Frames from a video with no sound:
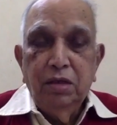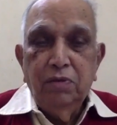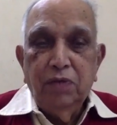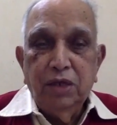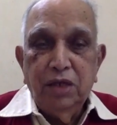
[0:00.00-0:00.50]

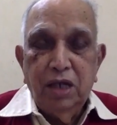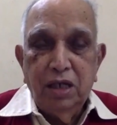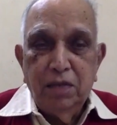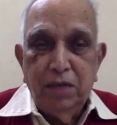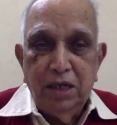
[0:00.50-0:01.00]

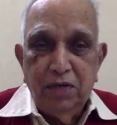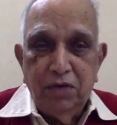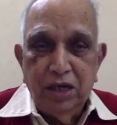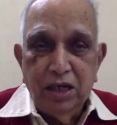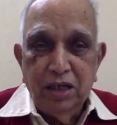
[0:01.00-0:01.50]
Vyasaraja might have
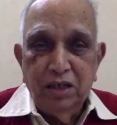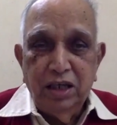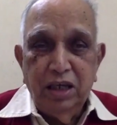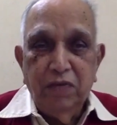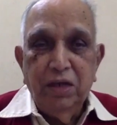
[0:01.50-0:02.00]
taken, say,
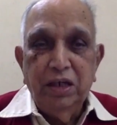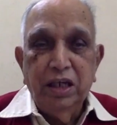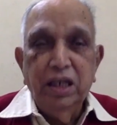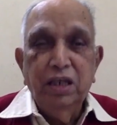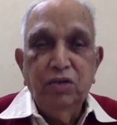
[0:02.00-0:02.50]
even 10
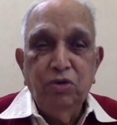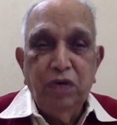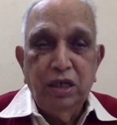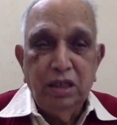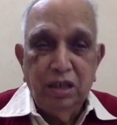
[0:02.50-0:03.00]
years to
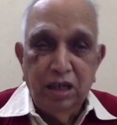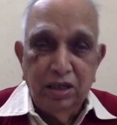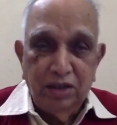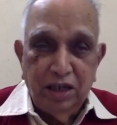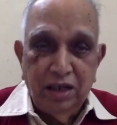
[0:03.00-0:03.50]
write it, let
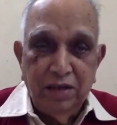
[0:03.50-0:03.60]
us say.